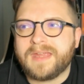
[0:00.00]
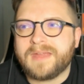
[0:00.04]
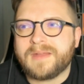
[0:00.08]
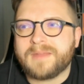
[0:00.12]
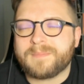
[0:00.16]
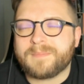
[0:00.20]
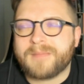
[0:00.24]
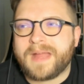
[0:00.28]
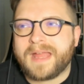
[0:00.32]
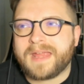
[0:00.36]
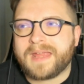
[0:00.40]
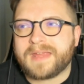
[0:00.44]

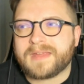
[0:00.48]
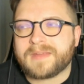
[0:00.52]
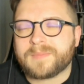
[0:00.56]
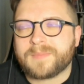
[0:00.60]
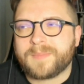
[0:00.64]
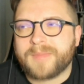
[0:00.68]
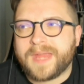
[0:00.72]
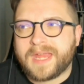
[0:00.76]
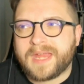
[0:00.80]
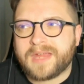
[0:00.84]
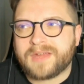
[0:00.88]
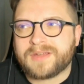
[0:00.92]
my
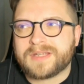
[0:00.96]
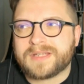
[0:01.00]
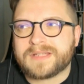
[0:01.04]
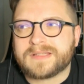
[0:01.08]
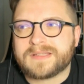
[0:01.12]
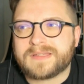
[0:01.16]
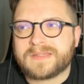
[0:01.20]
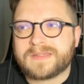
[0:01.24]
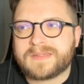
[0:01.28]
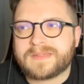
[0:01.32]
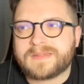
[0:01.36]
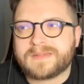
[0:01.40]

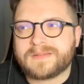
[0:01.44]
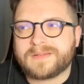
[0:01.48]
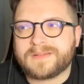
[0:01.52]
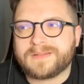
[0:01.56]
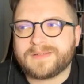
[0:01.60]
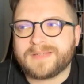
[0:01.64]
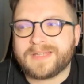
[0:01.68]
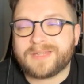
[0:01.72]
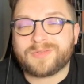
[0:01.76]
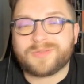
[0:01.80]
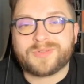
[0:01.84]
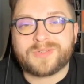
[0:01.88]
parents
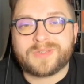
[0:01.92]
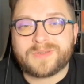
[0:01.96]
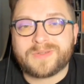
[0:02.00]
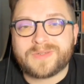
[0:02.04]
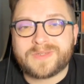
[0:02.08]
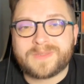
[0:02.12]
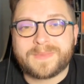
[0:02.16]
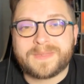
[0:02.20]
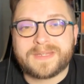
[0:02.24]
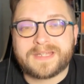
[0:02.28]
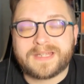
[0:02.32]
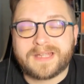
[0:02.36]

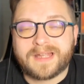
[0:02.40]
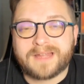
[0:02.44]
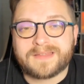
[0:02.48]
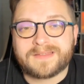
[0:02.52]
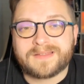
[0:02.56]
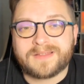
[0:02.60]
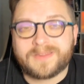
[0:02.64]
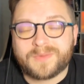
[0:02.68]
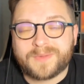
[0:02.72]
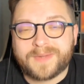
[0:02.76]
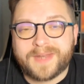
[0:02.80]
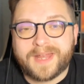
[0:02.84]
introduced me to
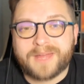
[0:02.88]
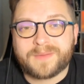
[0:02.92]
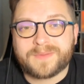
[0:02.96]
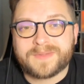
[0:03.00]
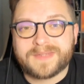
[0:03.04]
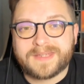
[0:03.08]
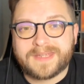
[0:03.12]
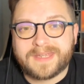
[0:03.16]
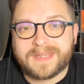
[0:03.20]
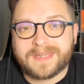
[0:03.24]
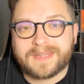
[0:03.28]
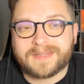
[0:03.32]
Godzilla when I was
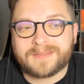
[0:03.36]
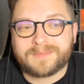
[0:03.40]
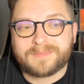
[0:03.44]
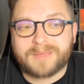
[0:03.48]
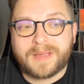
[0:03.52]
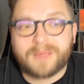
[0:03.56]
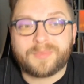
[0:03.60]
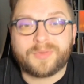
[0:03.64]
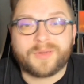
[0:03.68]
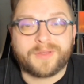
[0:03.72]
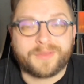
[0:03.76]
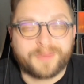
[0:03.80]
a kid.
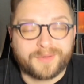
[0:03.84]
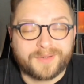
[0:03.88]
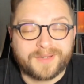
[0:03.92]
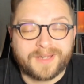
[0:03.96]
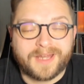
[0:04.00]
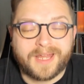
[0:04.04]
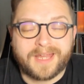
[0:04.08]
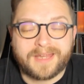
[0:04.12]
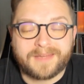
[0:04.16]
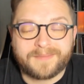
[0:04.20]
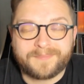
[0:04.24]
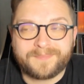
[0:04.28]
My brother and
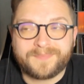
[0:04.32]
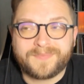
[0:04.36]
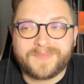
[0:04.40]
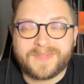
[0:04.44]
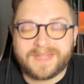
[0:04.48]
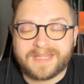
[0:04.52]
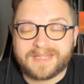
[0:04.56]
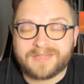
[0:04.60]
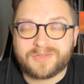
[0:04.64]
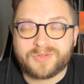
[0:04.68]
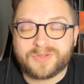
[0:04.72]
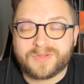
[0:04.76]
I
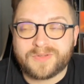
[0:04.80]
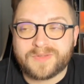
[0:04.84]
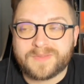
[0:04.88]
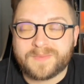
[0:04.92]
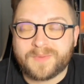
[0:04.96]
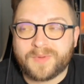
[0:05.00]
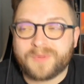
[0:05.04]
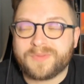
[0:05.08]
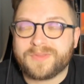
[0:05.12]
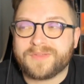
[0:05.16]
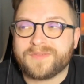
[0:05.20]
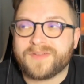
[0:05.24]
introduced
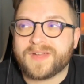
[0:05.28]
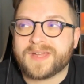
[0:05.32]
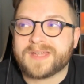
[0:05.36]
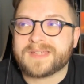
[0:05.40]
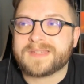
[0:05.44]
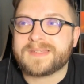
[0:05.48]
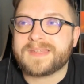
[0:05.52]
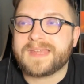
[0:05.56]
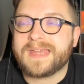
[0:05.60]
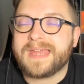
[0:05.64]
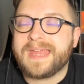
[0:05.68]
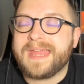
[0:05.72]
both of
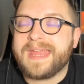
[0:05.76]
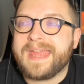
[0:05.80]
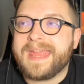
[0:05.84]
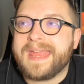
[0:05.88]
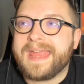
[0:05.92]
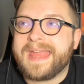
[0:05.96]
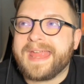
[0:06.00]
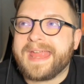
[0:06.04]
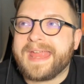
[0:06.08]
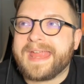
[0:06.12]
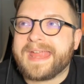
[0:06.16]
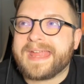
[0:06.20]
us.
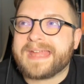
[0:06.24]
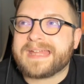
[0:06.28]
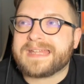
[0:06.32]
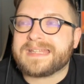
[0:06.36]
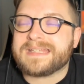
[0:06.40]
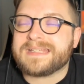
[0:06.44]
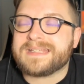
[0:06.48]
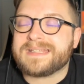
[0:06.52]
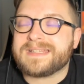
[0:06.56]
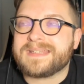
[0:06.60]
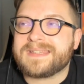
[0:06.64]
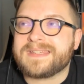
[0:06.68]

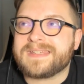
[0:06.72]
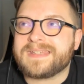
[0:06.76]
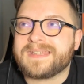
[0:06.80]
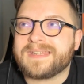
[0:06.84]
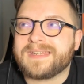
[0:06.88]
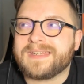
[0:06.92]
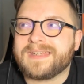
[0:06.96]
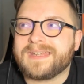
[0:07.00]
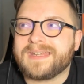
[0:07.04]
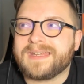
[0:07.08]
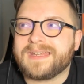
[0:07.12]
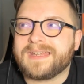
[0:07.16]
And
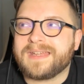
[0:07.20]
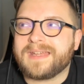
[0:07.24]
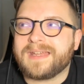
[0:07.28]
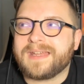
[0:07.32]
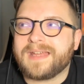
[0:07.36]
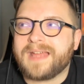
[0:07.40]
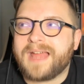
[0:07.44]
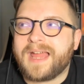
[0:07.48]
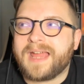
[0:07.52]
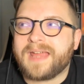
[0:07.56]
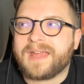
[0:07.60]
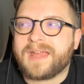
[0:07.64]

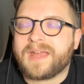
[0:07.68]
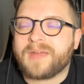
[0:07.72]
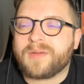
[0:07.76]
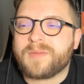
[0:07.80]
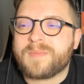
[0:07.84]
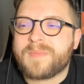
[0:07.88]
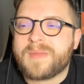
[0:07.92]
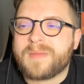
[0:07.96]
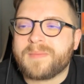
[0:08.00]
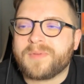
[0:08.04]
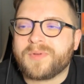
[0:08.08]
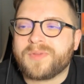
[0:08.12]
I
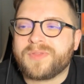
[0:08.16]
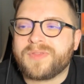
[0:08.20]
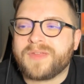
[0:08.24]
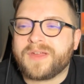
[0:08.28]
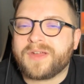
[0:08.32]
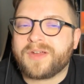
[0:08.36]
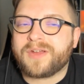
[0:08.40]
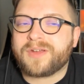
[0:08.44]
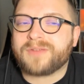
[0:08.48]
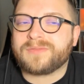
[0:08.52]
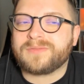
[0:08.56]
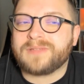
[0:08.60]
remember
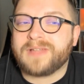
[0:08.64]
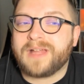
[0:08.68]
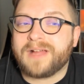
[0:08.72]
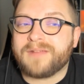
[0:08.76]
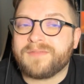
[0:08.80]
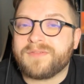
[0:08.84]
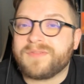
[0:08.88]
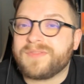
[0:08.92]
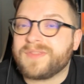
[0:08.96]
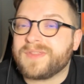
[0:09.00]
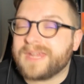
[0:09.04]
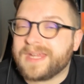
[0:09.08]
their
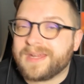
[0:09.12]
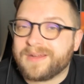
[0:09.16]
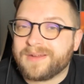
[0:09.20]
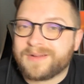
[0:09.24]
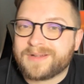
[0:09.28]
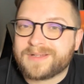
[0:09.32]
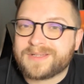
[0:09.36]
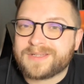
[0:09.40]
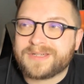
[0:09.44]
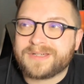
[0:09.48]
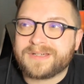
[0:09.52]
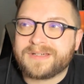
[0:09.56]
love of the
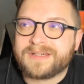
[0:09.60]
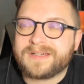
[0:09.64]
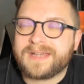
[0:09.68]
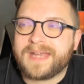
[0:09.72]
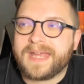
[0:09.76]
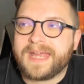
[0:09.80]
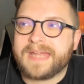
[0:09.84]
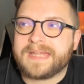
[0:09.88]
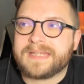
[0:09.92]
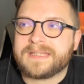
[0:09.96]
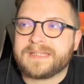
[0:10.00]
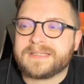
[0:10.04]
character,
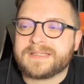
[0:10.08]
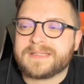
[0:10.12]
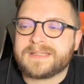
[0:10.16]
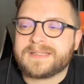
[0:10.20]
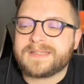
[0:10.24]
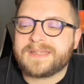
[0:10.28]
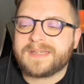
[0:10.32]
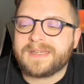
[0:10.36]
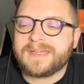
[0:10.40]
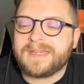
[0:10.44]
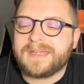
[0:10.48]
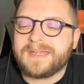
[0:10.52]

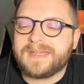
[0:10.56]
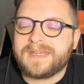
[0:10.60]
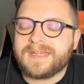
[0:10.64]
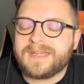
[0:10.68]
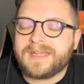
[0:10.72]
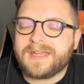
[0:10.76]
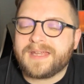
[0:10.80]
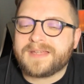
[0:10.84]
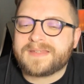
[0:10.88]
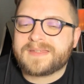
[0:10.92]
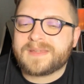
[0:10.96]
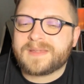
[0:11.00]
and
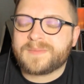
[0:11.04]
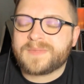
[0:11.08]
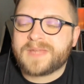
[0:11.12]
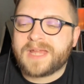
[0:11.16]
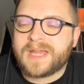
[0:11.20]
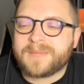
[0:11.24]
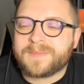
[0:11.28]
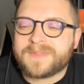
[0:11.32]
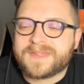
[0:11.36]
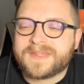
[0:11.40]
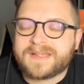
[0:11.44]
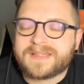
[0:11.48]

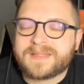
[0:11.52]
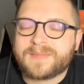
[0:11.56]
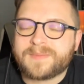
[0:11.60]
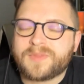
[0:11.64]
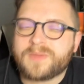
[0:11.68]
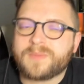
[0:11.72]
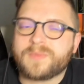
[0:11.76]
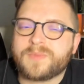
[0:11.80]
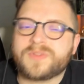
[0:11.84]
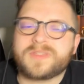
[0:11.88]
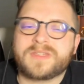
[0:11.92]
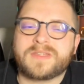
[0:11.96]
sometimes like some of
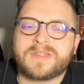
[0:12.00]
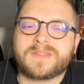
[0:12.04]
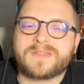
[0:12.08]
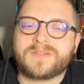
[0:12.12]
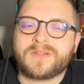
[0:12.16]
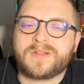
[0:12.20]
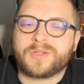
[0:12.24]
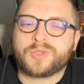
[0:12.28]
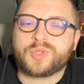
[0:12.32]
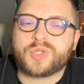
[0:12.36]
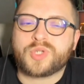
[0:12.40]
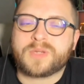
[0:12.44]
the most
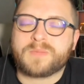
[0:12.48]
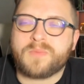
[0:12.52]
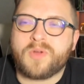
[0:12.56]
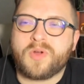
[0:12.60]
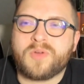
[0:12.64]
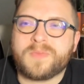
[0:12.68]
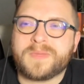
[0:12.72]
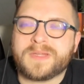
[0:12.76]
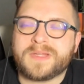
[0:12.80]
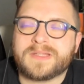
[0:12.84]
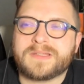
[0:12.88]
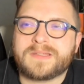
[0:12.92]
nostalgic
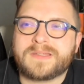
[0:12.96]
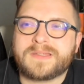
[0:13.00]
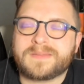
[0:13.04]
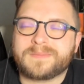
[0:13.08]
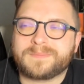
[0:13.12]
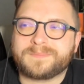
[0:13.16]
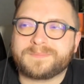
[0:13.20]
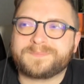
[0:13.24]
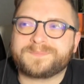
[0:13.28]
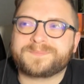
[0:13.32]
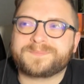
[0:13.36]
moments